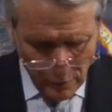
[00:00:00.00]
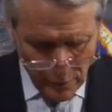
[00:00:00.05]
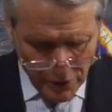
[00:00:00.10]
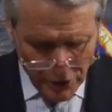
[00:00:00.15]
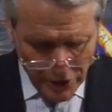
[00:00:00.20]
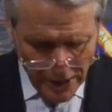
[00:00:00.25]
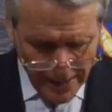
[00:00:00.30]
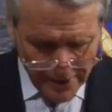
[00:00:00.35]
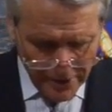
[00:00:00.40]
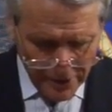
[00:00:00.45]

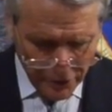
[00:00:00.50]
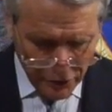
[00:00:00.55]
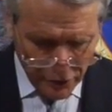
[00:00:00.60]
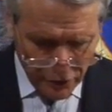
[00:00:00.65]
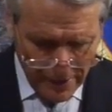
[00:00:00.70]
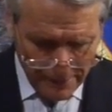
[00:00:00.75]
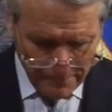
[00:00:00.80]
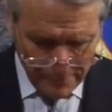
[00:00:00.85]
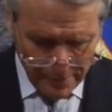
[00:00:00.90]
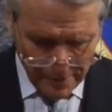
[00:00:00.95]
which had the
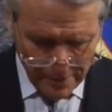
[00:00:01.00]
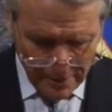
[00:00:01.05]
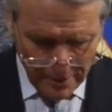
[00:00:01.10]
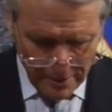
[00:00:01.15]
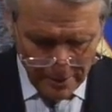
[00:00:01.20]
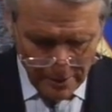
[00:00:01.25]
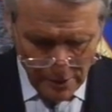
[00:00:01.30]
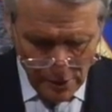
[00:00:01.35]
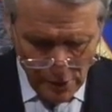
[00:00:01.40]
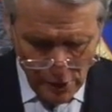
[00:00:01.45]
trumpet,
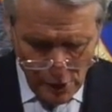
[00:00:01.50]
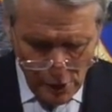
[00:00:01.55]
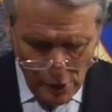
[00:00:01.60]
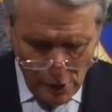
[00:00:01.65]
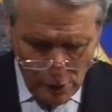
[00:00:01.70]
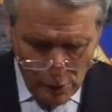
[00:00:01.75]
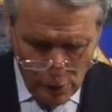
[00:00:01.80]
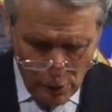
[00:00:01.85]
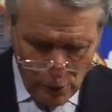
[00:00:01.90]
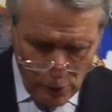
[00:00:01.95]

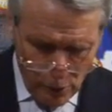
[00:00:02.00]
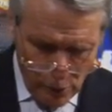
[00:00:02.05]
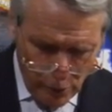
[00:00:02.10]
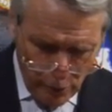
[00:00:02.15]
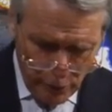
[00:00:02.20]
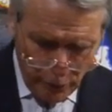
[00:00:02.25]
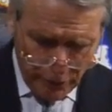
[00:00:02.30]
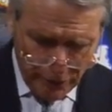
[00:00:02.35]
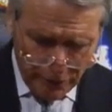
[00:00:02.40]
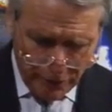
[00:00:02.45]

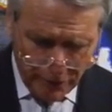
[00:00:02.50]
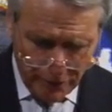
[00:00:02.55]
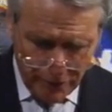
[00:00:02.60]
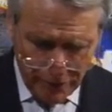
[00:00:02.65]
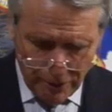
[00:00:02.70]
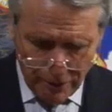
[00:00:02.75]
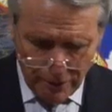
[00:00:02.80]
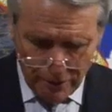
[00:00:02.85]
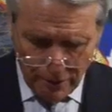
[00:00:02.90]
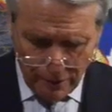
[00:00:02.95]

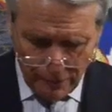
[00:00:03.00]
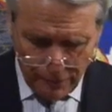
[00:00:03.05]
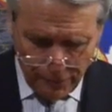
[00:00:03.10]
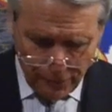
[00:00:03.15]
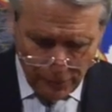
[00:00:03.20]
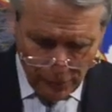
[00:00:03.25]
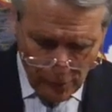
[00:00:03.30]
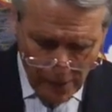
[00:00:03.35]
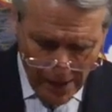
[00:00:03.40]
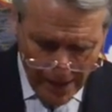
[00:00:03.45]
Loose the
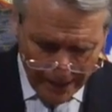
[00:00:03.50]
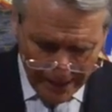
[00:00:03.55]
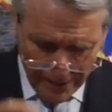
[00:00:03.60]
four